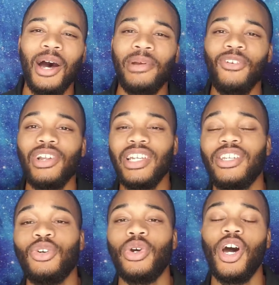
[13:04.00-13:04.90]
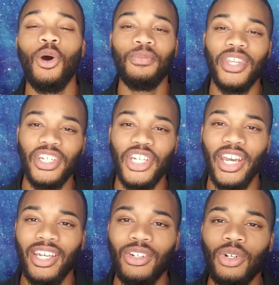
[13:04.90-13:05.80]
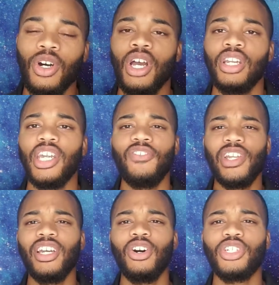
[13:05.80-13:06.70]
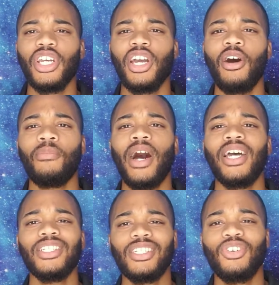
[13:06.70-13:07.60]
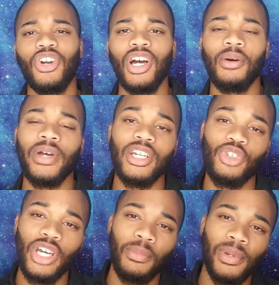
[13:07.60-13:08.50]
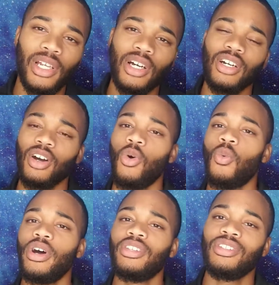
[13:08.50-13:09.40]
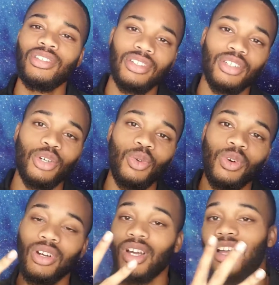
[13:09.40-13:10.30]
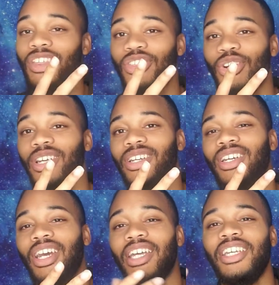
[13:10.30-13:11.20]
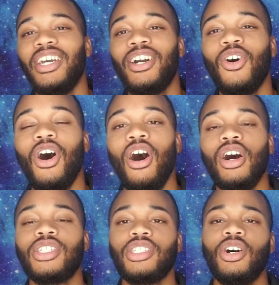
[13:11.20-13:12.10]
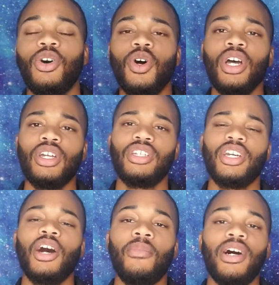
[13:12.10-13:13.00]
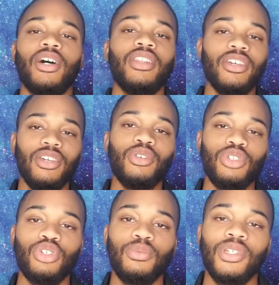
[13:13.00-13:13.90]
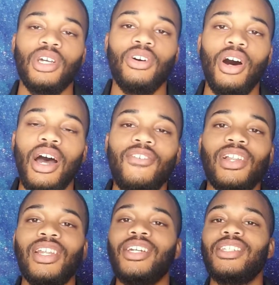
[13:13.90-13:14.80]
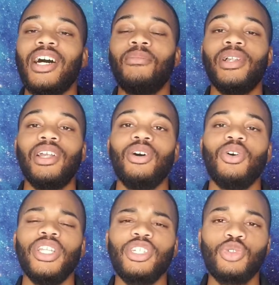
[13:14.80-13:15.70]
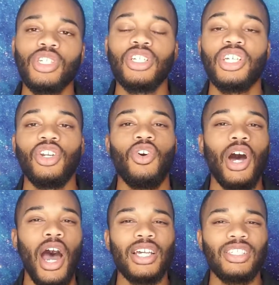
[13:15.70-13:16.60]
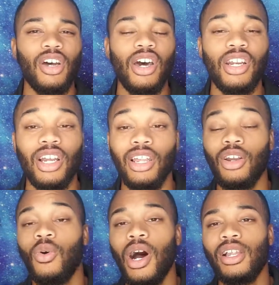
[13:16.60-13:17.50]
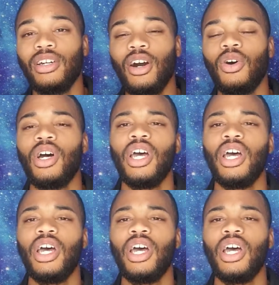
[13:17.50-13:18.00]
It really do help the channel. Definitely go check out my Instagram, DredaPlug123. And then go also check out my other YouTube channel. I'll have it linked down below. This was the channel I started a little while ago.